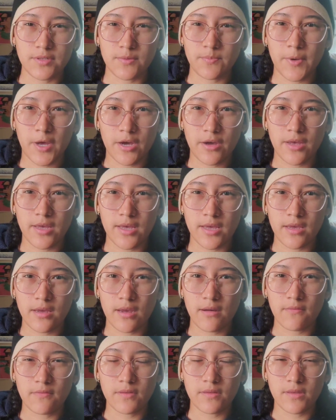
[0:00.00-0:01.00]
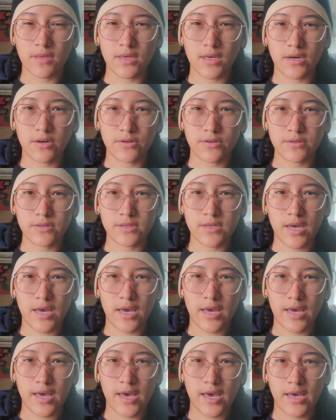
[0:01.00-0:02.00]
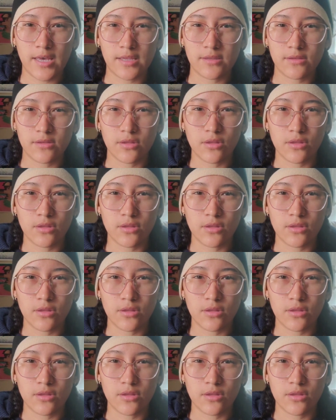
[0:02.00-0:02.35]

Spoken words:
about it. Everything else I had